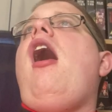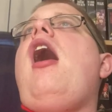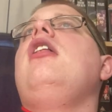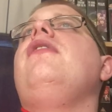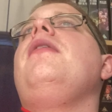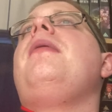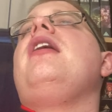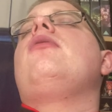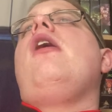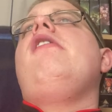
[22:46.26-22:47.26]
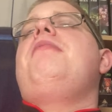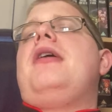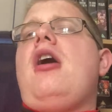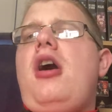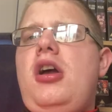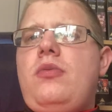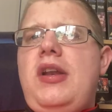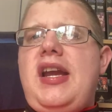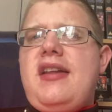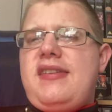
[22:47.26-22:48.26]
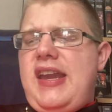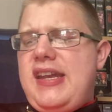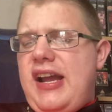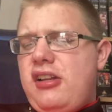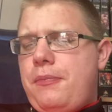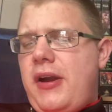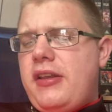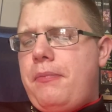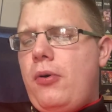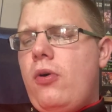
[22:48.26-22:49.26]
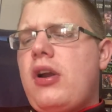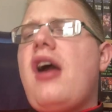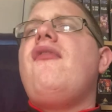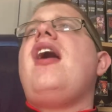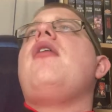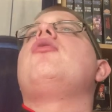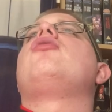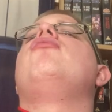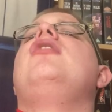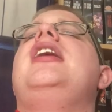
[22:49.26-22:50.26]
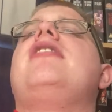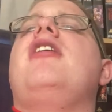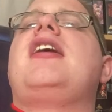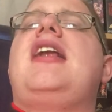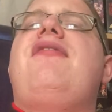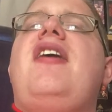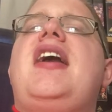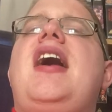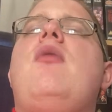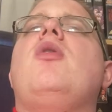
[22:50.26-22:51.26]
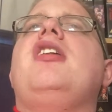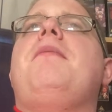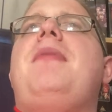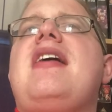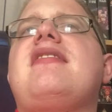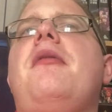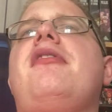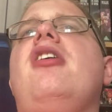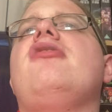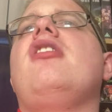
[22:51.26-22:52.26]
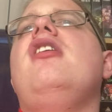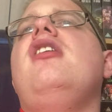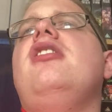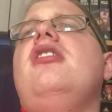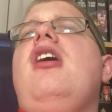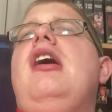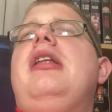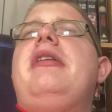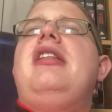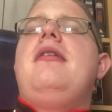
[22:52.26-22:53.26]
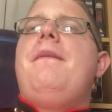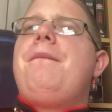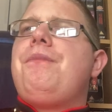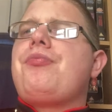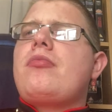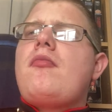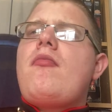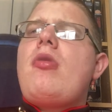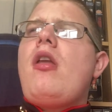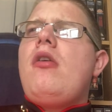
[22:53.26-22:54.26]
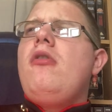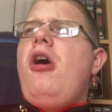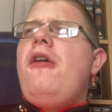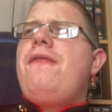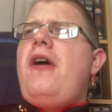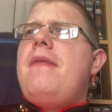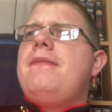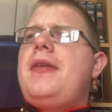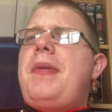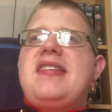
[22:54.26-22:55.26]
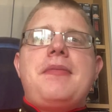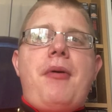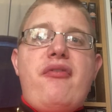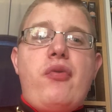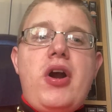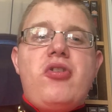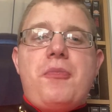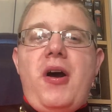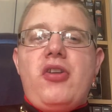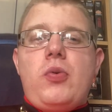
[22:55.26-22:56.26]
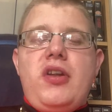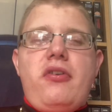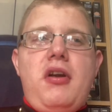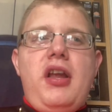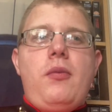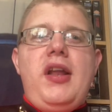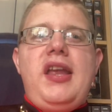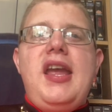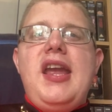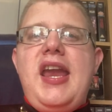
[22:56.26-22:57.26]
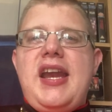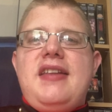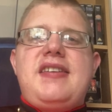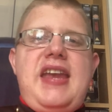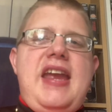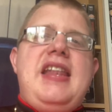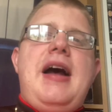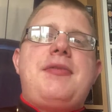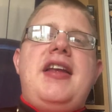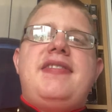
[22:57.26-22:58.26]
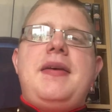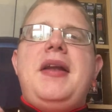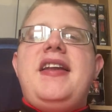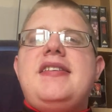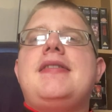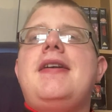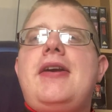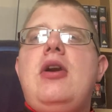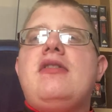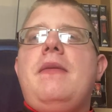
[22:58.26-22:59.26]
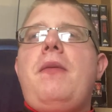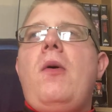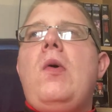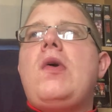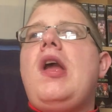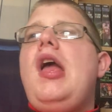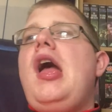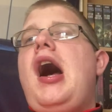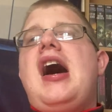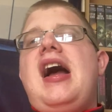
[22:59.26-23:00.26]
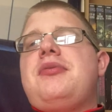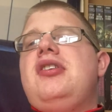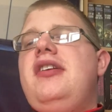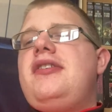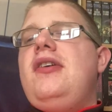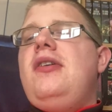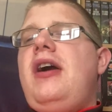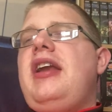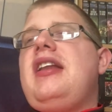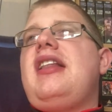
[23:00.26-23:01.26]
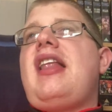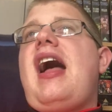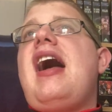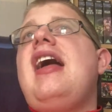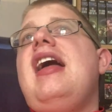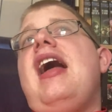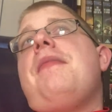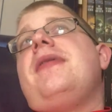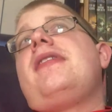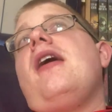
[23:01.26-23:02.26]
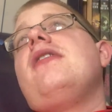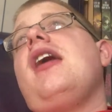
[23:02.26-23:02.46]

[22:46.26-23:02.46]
I love the bit as well with Picard when he gets kidnapped by the Borg. That was a really great cliffhanger and one of the best episodes the Best of Both Worlds parts 1 and 2. I like the way he gets kidnapped and assimilated into Locutus of Borg. I absolutely do like that episode.